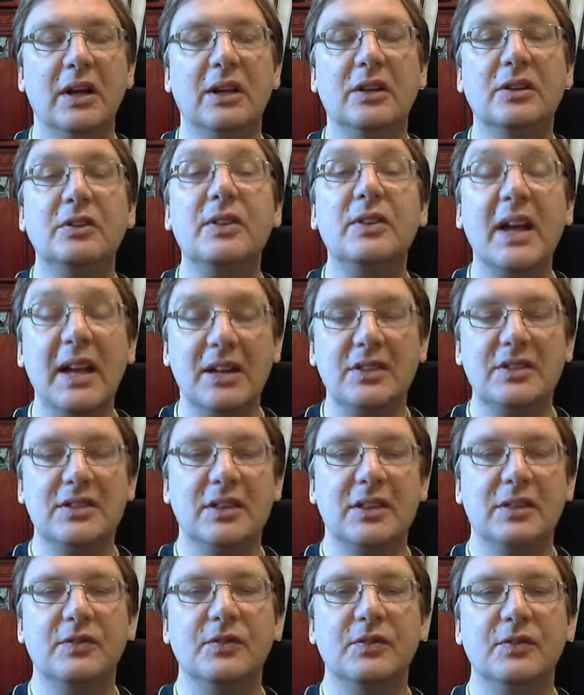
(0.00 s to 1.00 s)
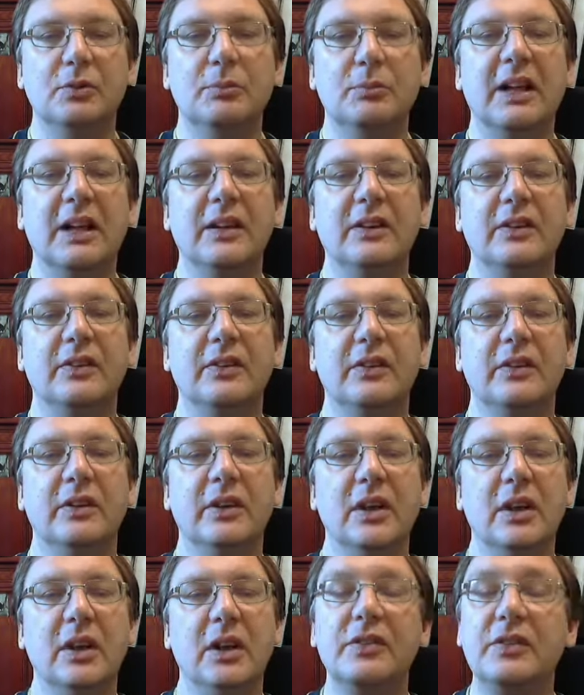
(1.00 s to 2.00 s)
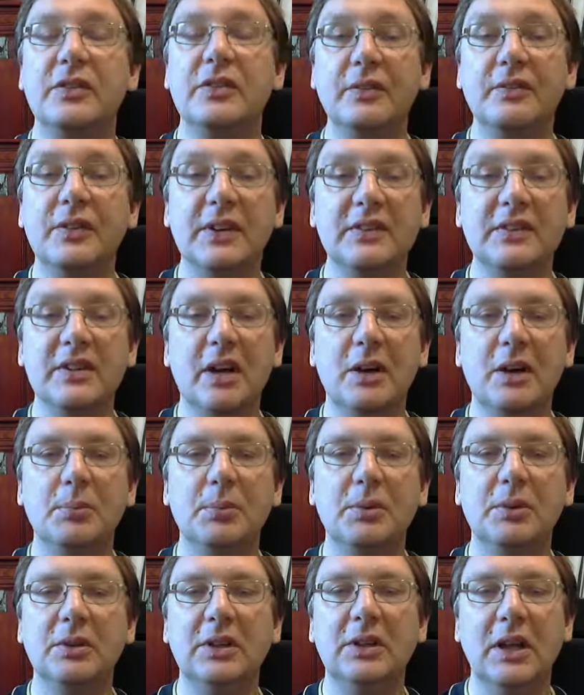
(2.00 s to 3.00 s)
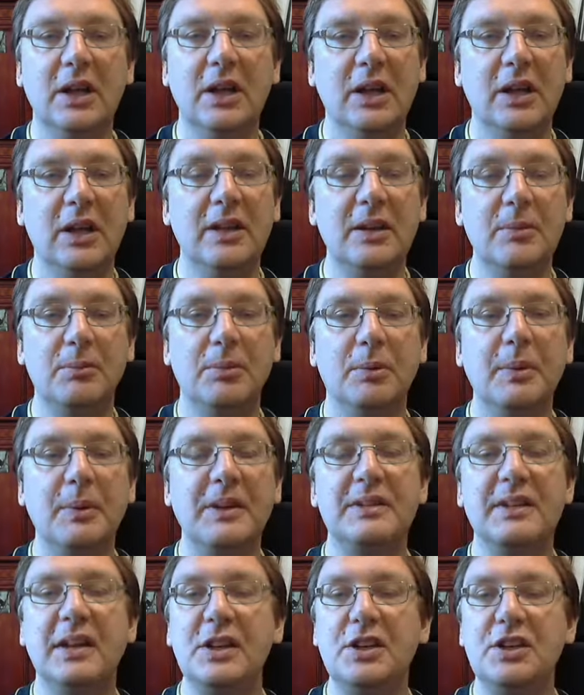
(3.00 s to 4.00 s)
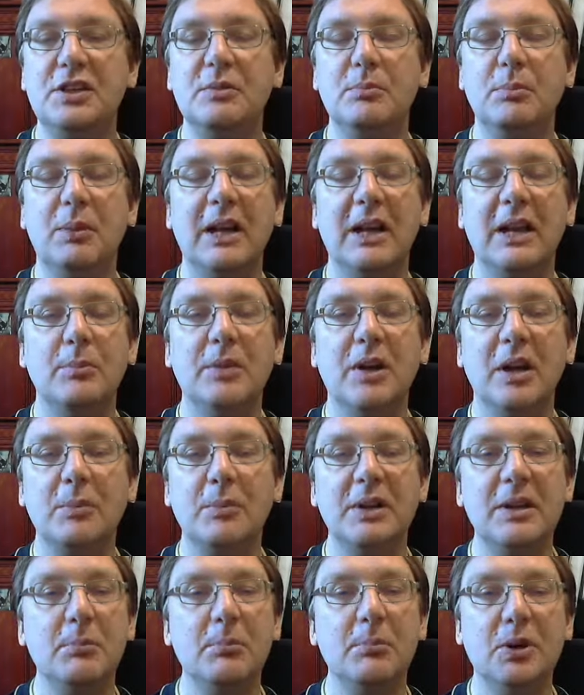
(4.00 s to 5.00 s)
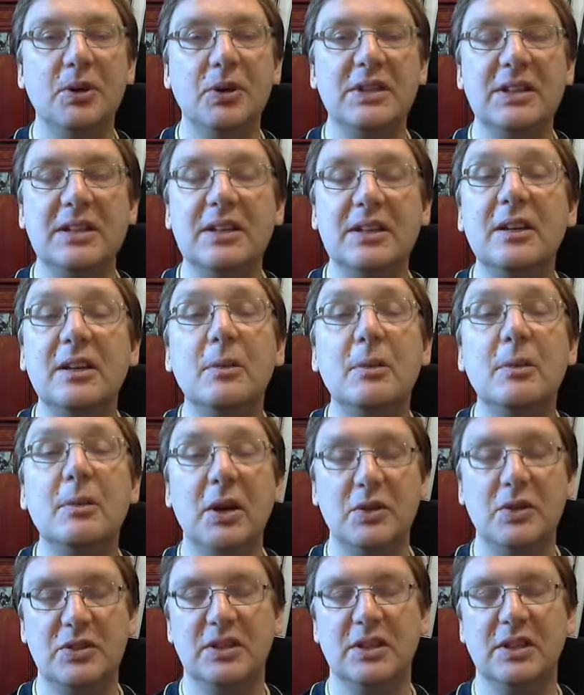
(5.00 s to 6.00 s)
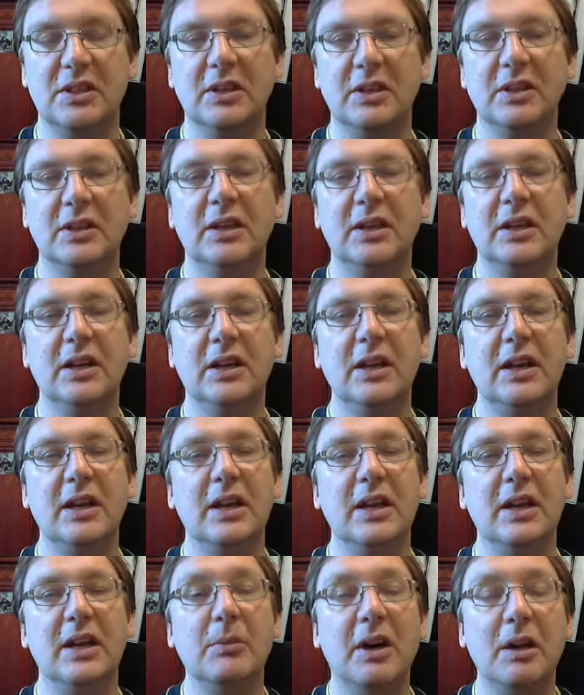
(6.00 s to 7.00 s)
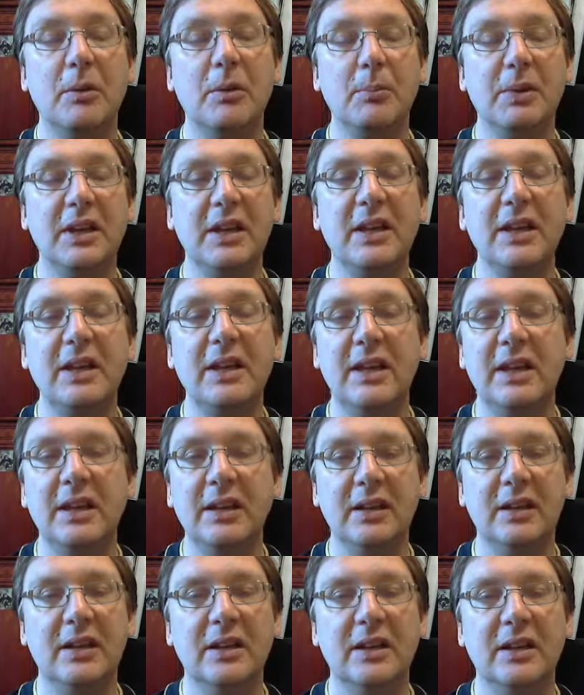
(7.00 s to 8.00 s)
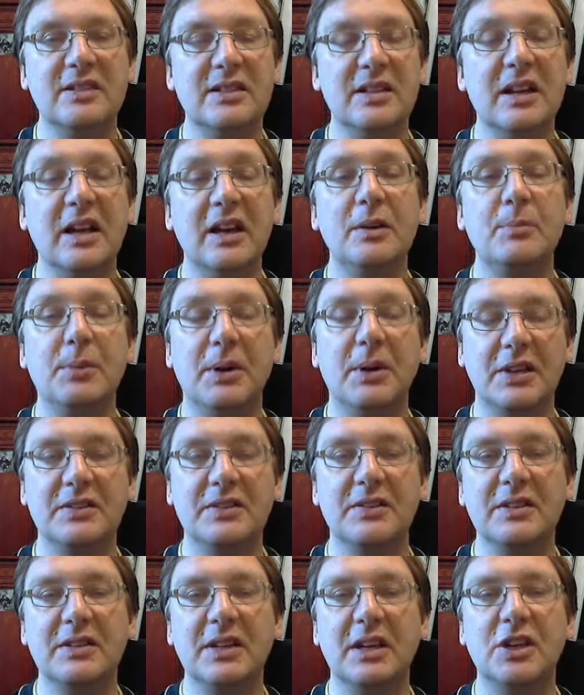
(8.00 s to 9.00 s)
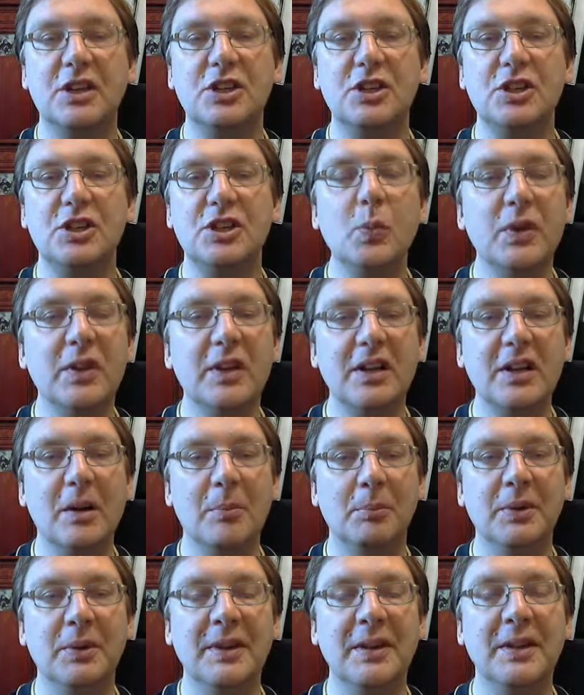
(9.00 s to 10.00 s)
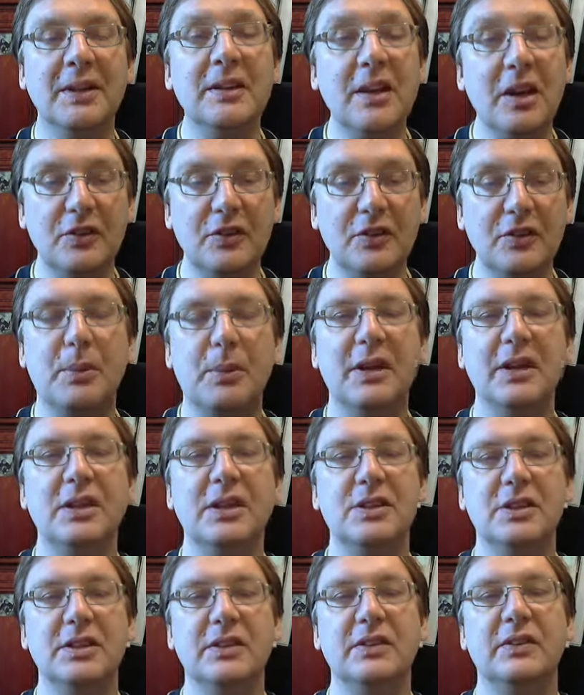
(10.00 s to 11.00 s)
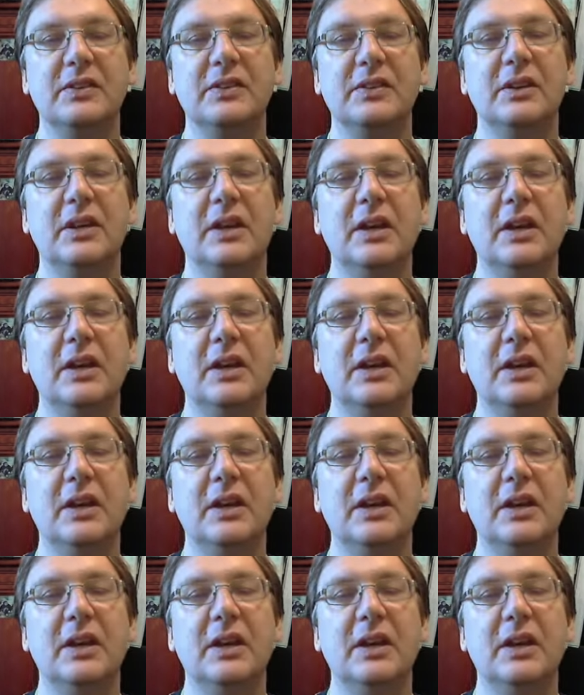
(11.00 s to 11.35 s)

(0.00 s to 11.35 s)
create such formats. So, for example, an implementation plan might be embodied in a poster. It might be in a slide presentation with accompanying notes pages.